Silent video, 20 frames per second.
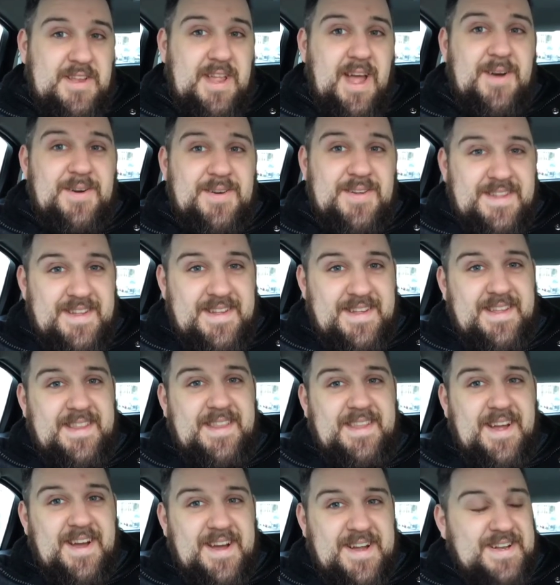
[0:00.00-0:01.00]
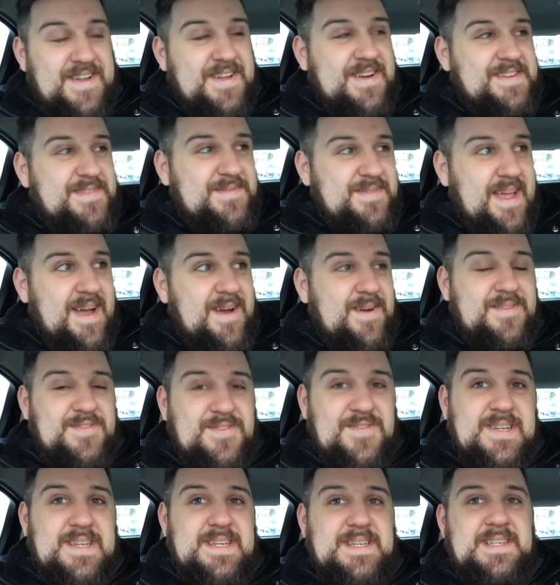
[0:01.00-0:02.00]
tower the, the garden looks without
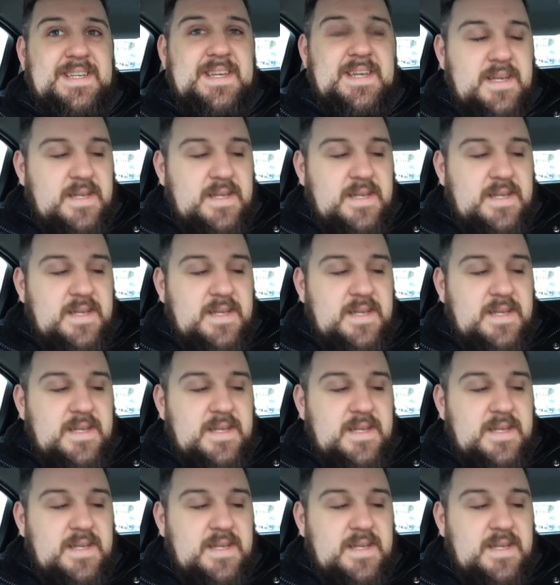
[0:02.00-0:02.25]
trees.